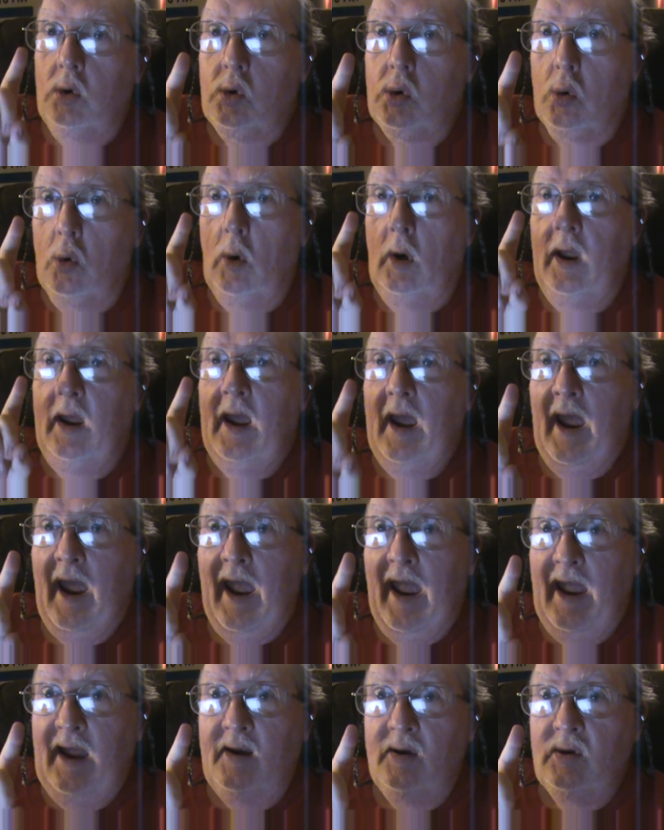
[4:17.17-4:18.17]
truly
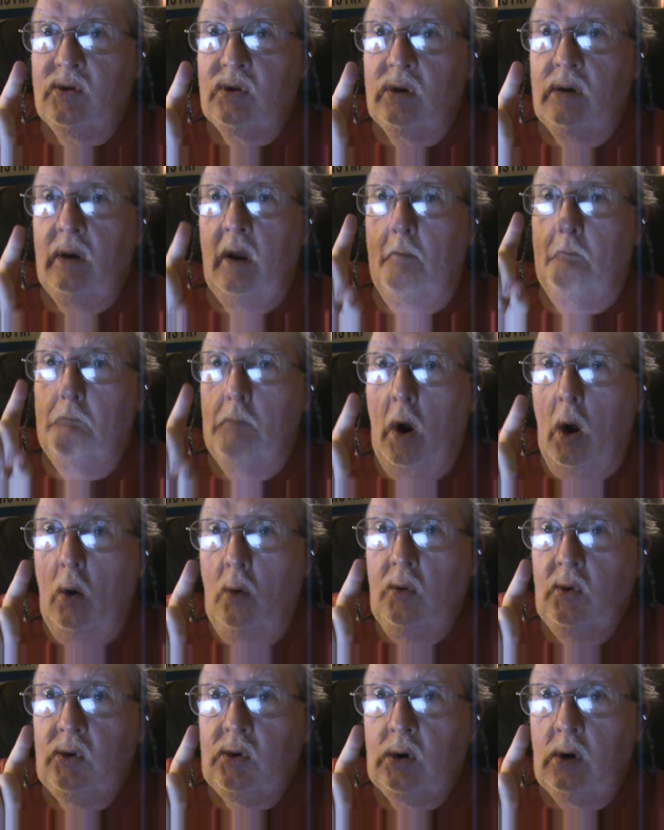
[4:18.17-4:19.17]
hates the
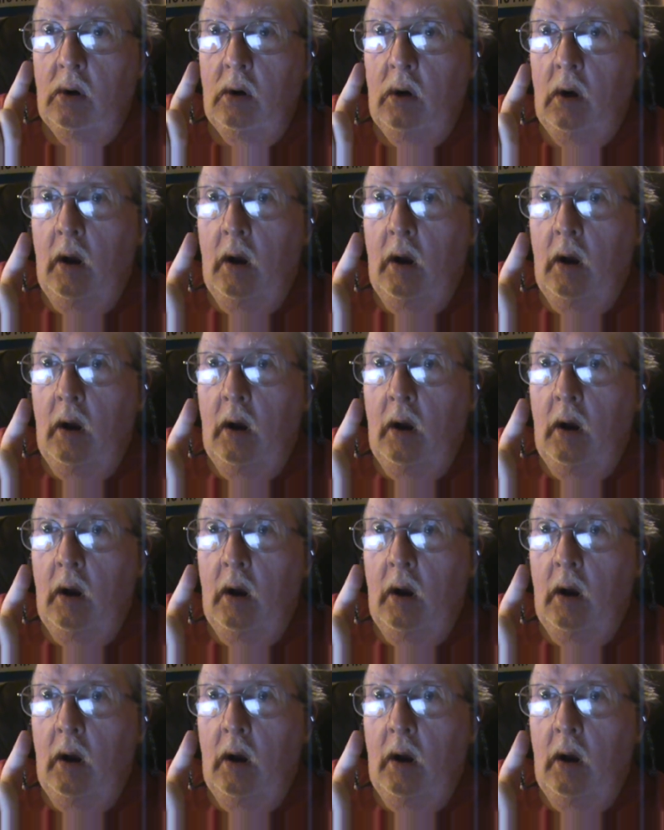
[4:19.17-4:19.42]
most